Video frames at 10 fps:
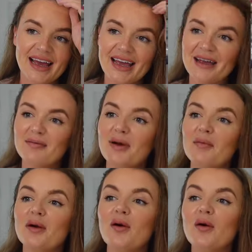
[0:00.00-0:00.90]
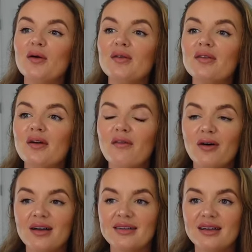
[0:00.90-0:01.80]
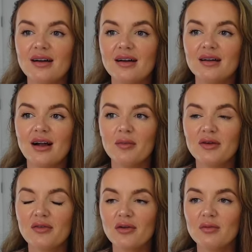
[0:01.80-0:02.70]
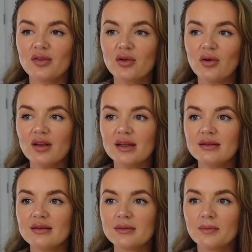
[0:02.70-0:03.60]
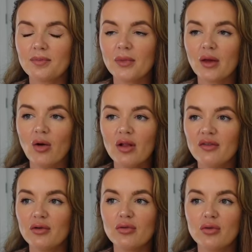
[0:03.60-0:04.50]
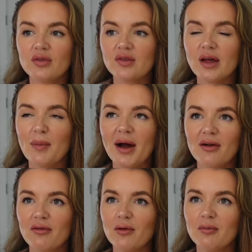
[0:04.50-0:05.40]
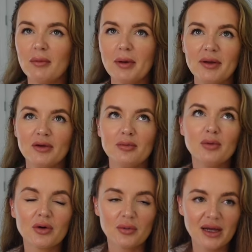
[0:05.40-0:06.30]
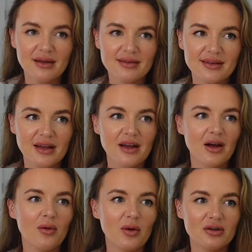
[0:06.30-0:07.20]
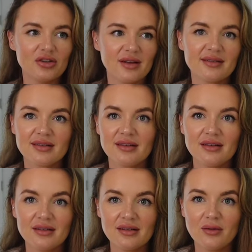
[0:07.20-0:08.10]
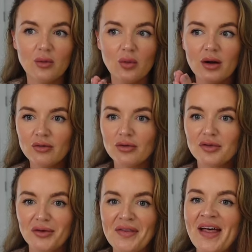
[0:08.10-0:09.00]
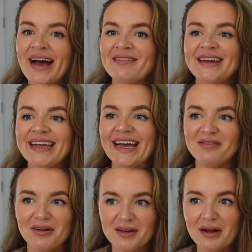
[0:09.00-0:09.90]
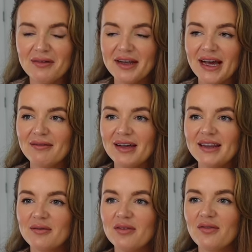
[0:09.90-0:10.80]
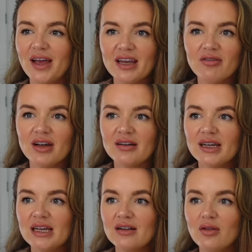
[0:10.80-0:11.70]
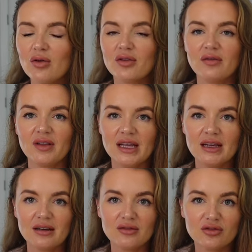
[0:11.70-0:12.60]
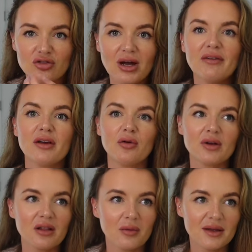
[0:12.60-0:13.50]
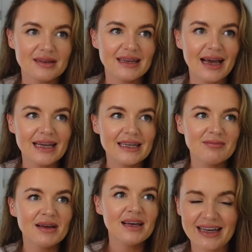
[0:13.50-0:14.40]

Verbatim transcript: um, because for a start, coming from Scotland, all of our roads, apart from maybe your motorways, were just one road going that way and one coming that way. There was very rarely lots of link traffic going at the one time.